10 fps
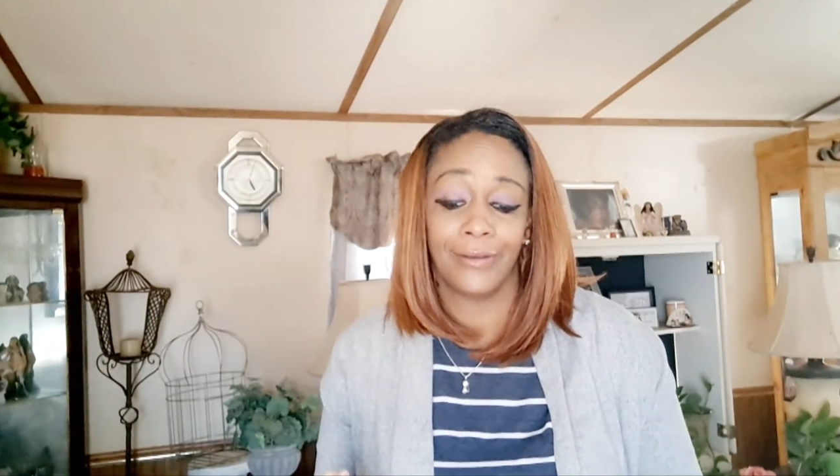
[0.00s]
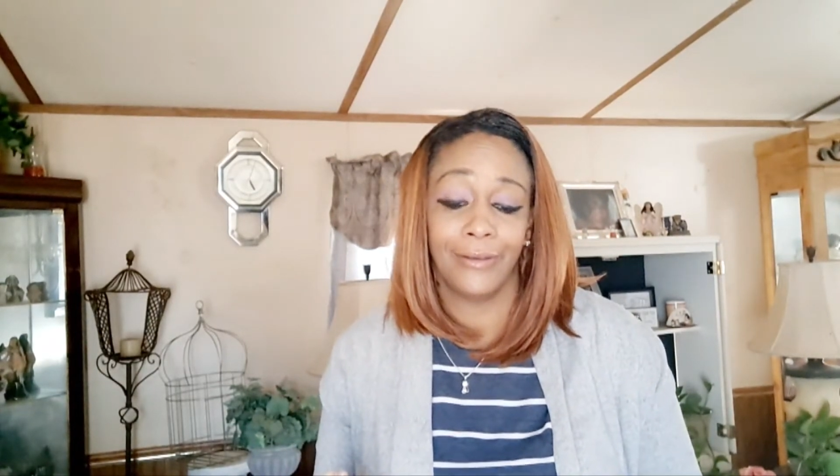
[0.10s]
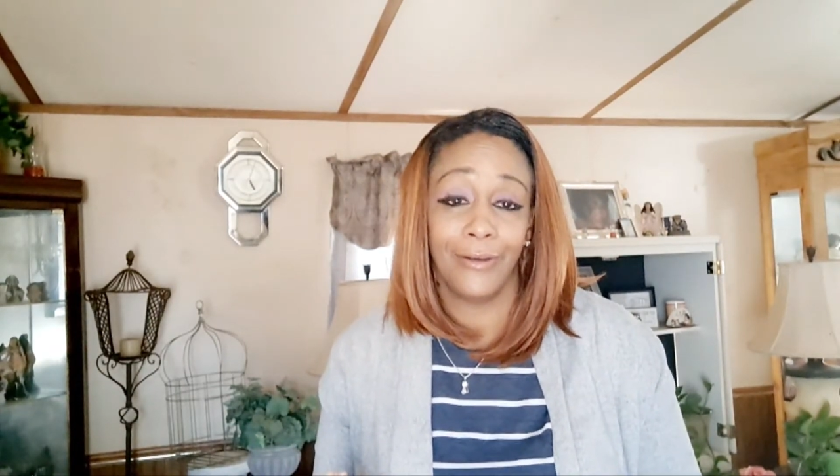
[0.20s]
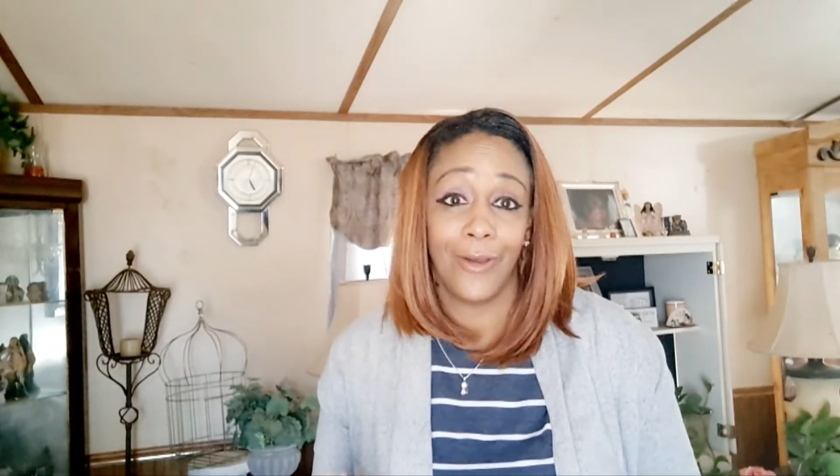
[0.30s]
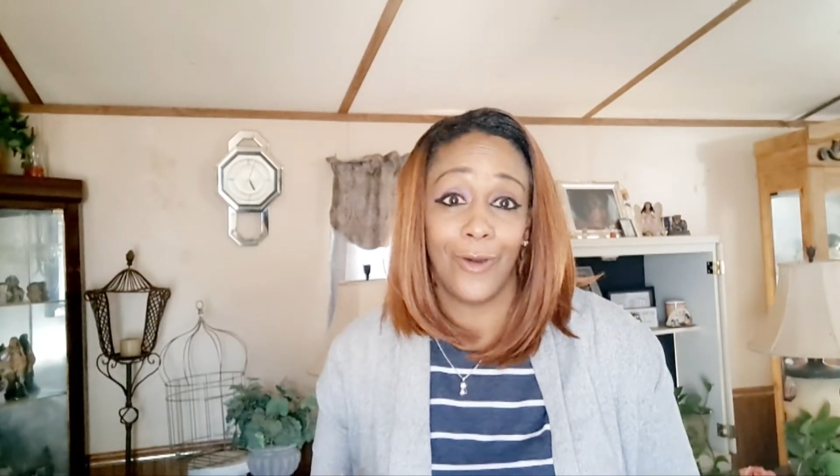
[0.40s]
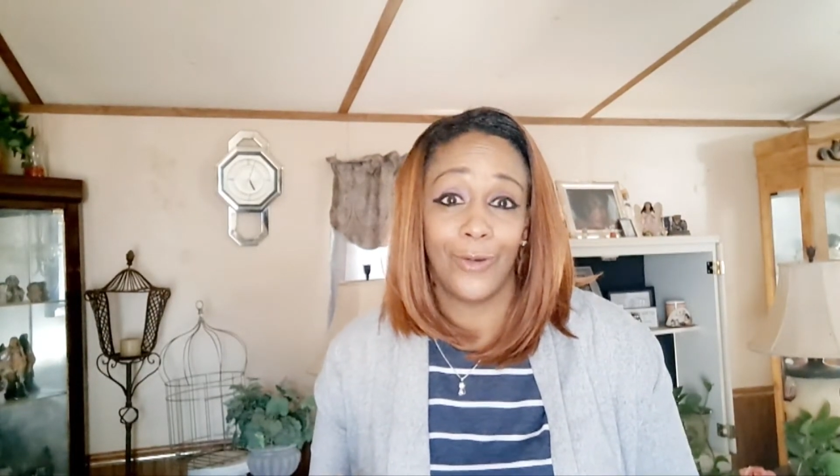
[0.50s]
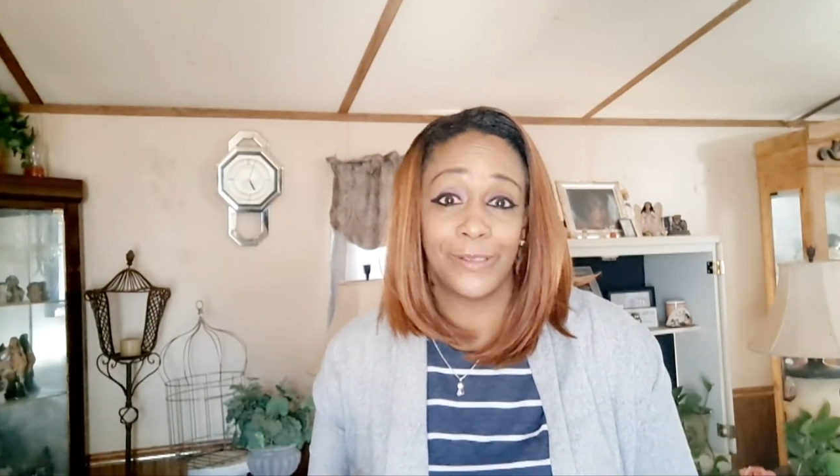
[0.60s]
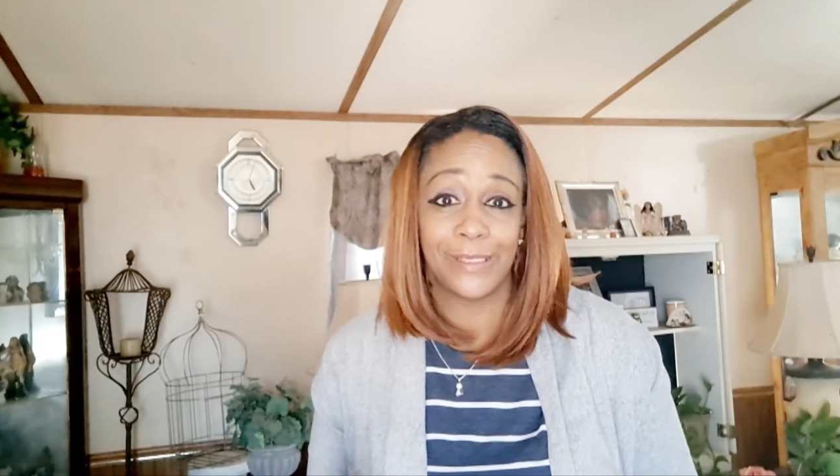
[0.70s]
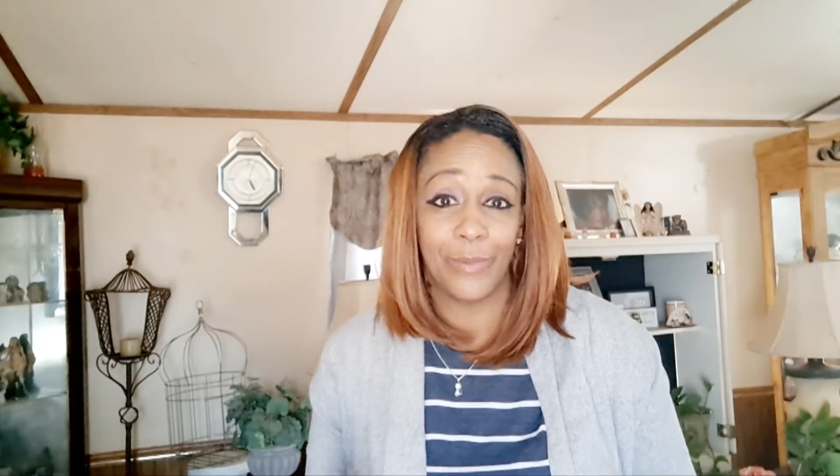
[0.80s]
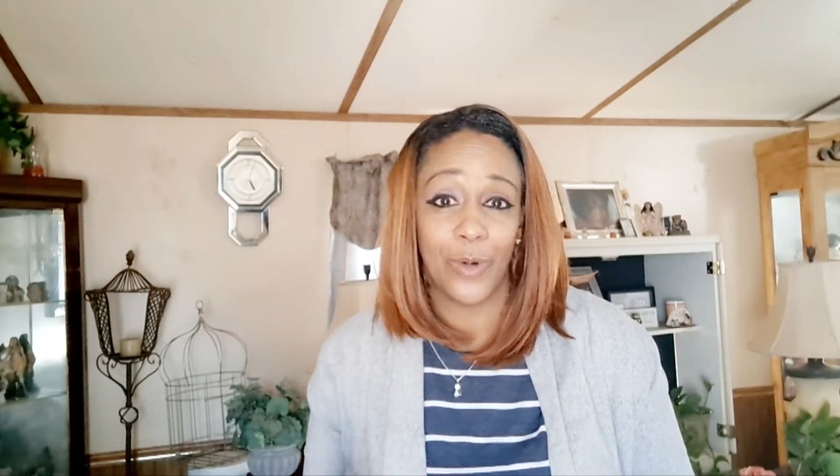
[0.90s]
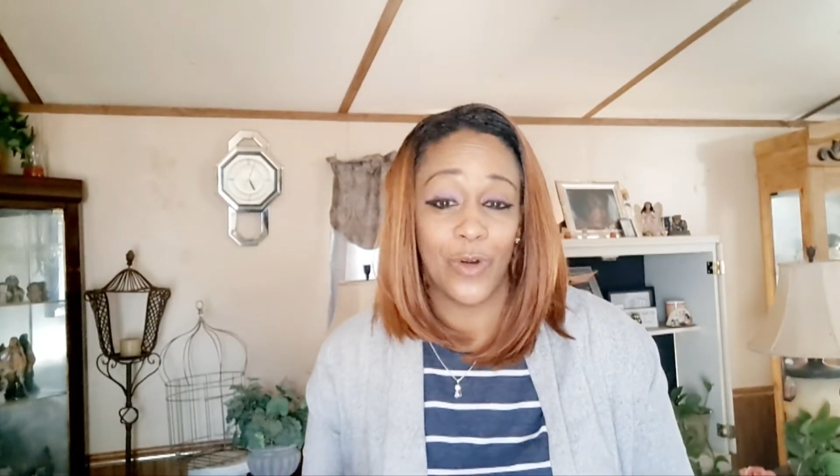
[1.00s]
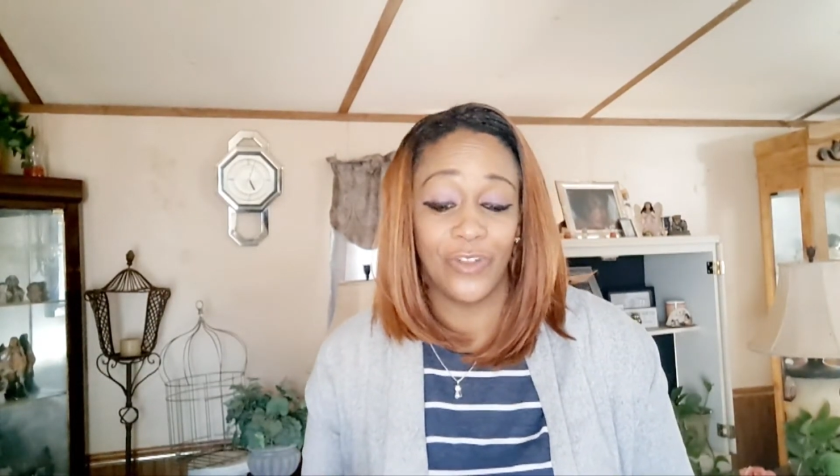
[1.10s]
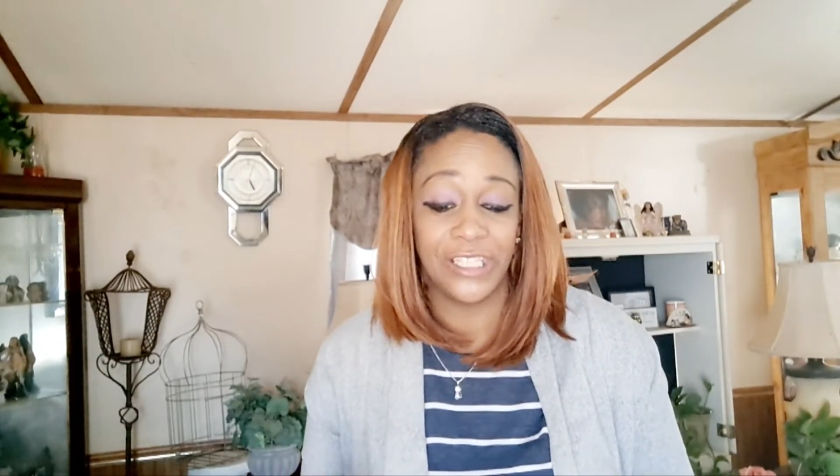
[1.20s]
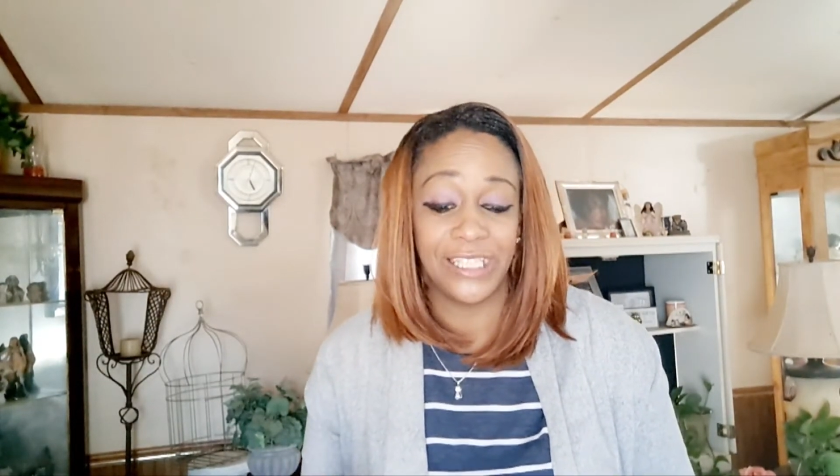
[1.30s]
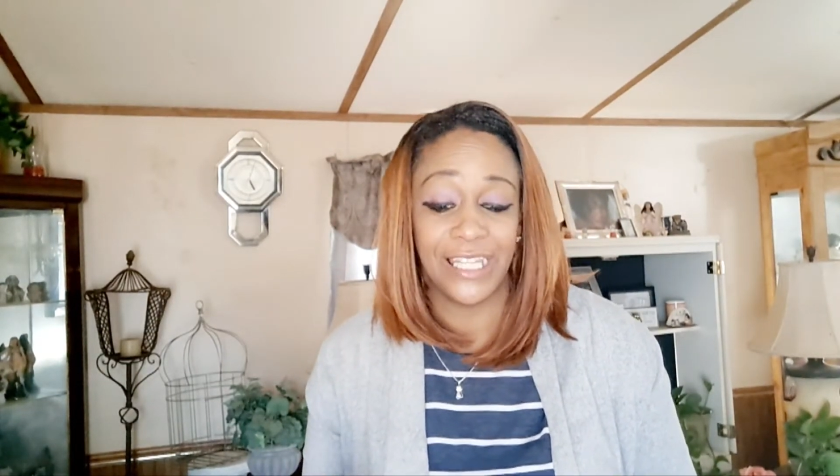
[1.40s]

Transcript: and some more of us